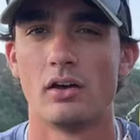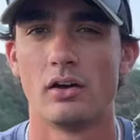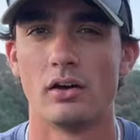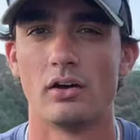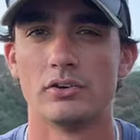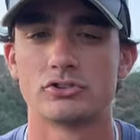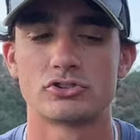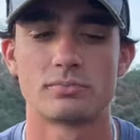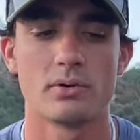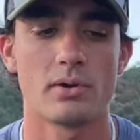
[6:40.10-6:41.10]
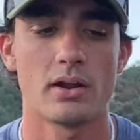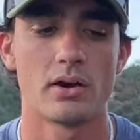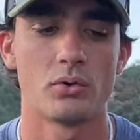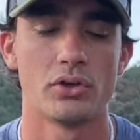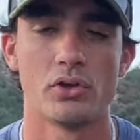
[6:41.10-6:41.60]
uh, spinnerbait, I
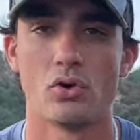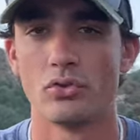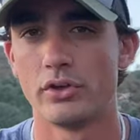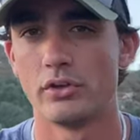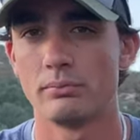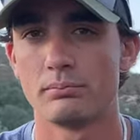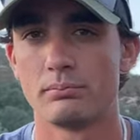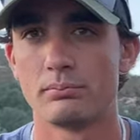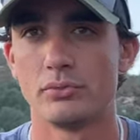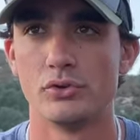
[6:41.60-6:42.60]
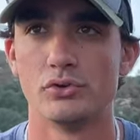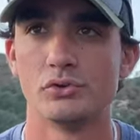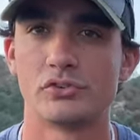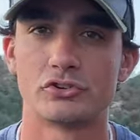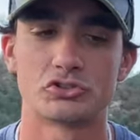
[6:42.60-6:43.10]
really only
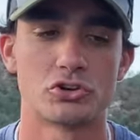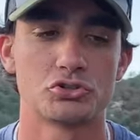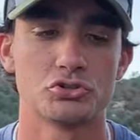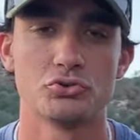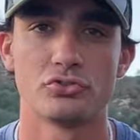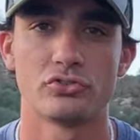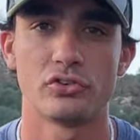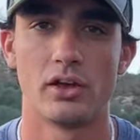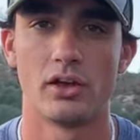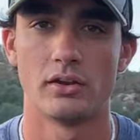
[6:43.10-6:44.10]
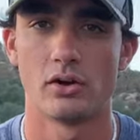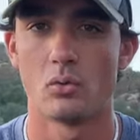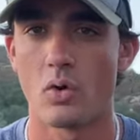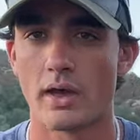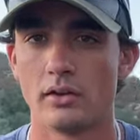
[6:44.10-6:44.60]
use a chartreuse and a
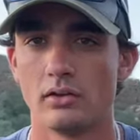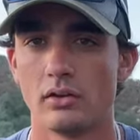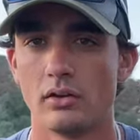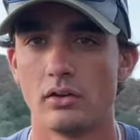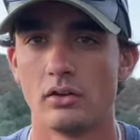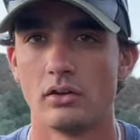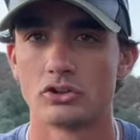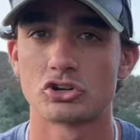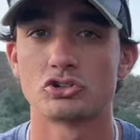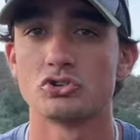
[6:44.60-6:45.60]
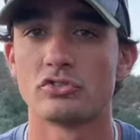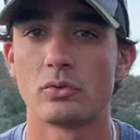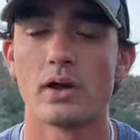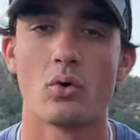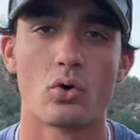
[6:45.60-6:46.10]
white. A chartreuse and
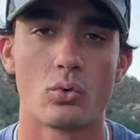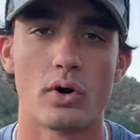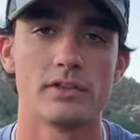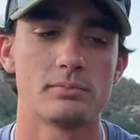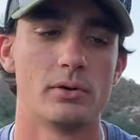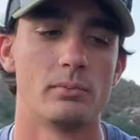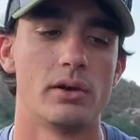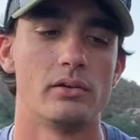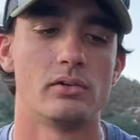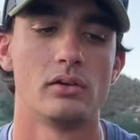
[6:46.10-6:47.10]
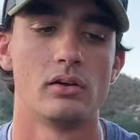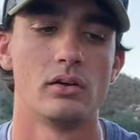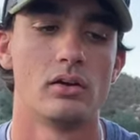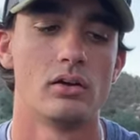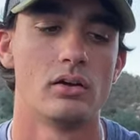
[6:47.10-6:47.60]
white or a white spinnerbait.
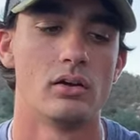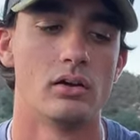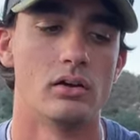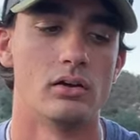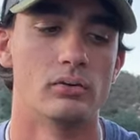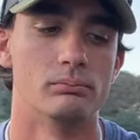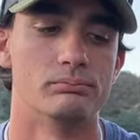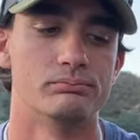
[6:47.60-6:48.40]
Um,